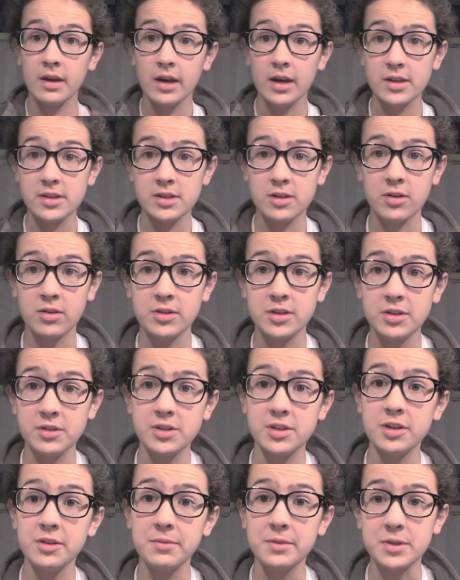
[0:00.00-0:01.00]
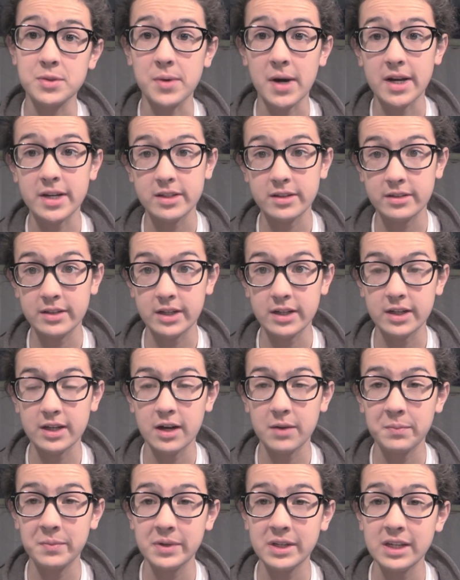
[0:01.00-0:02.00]
How's it going, YouTube? It's Y2 Theater
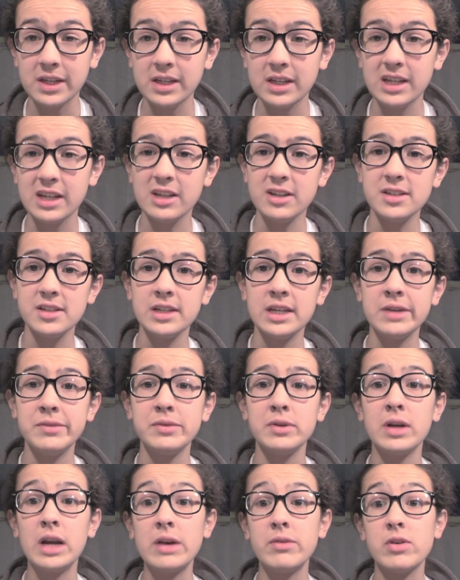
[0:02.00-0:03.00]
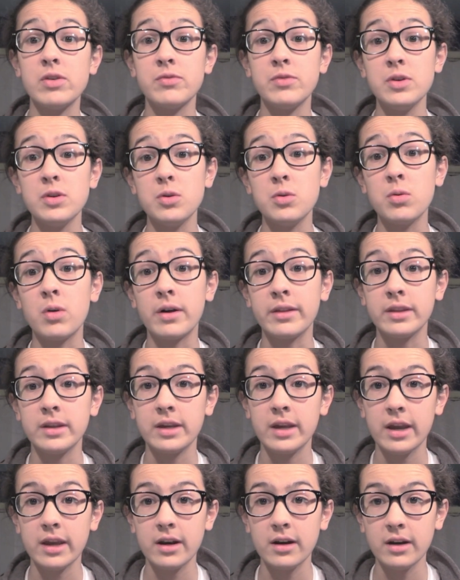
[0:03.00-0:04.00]
Company, here to give you a review on the
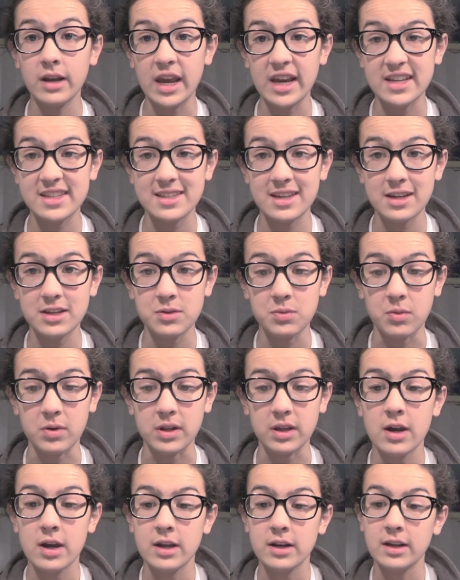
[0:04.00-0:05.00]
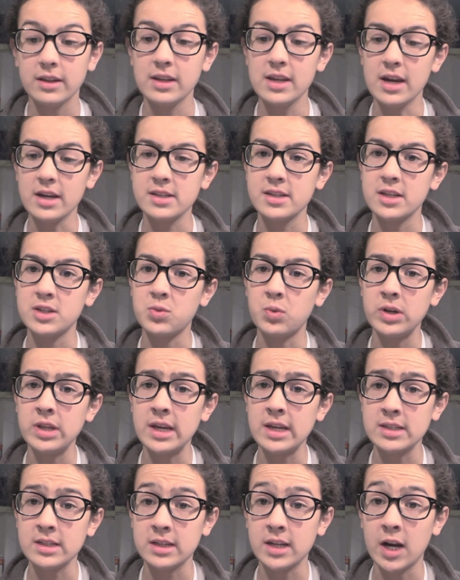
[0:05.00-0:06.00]
Canon XA20. Now, the XA20
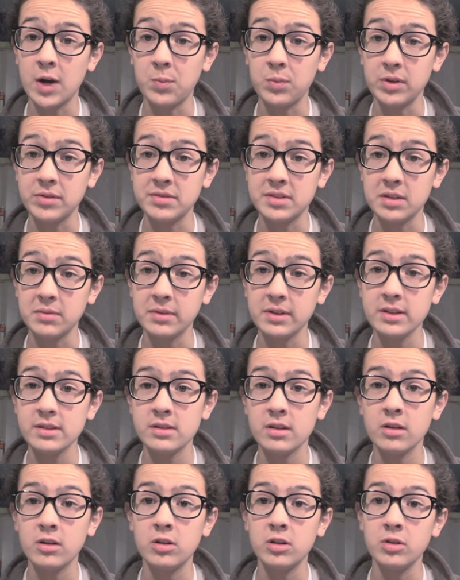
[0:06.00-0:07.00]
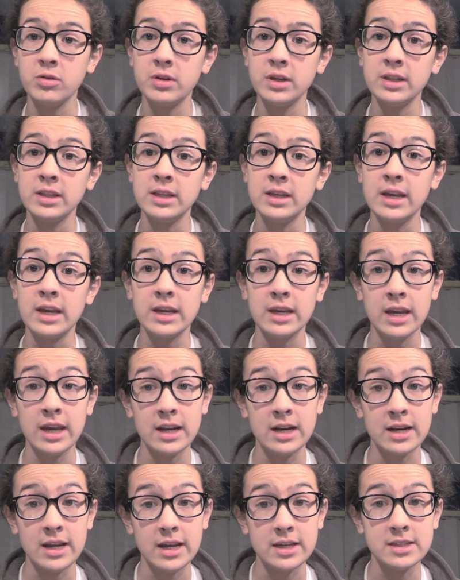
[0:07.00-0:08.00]
has a couple of siblings, including the
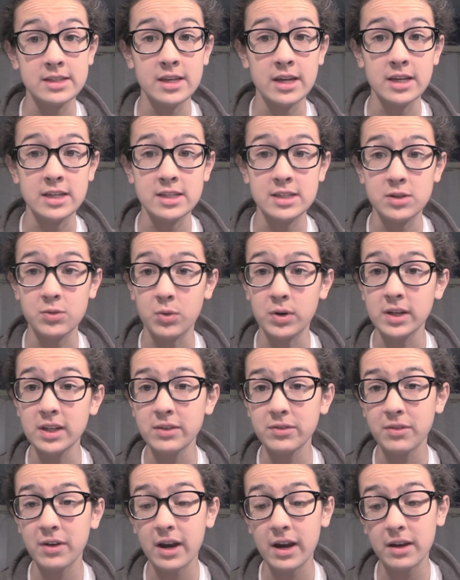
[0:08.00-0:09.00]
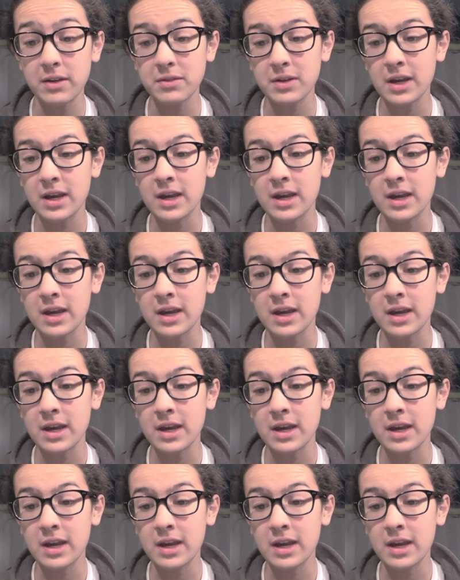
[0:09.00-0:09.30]
Canon XA25